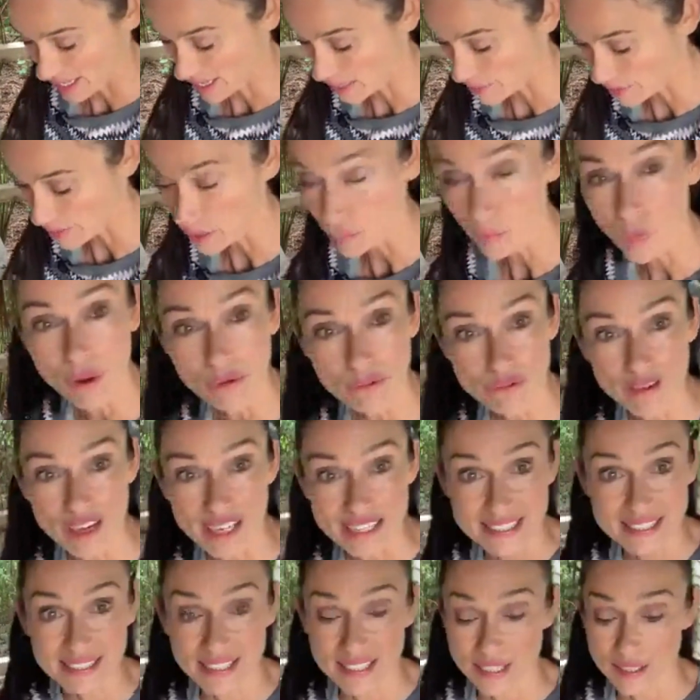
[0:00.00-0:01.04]
and what
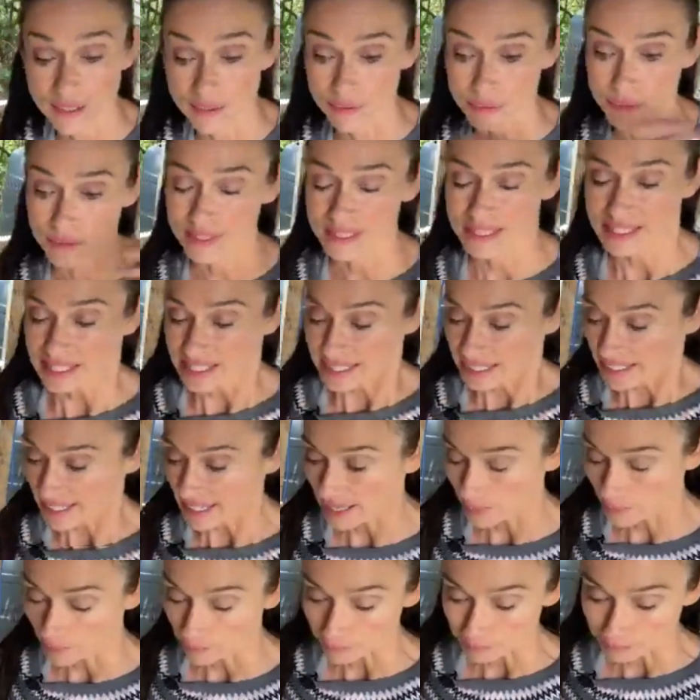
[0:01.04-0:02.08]
fats are used.
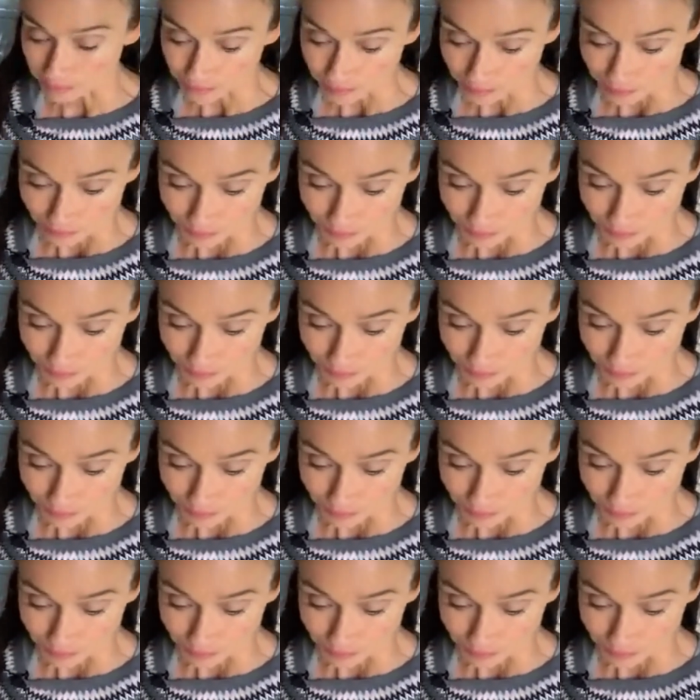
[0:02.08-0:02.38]
Now,